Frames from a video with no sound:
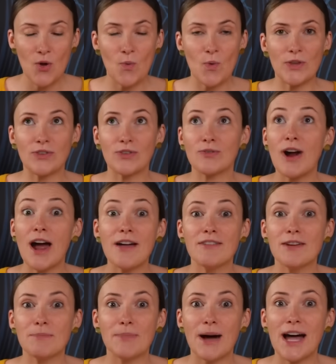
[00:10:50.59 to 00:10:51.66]
with
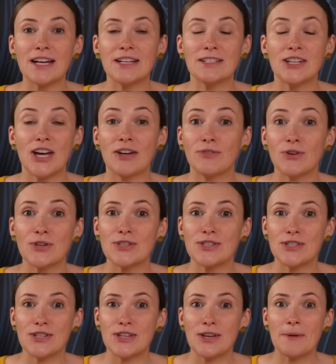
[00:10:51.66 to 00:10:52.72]
thriving
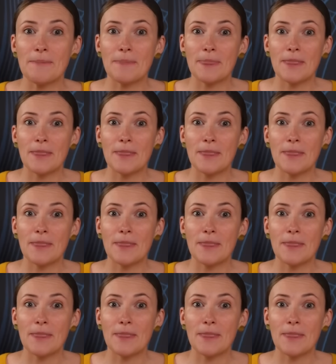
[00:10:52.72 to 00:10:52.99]
biodiversity,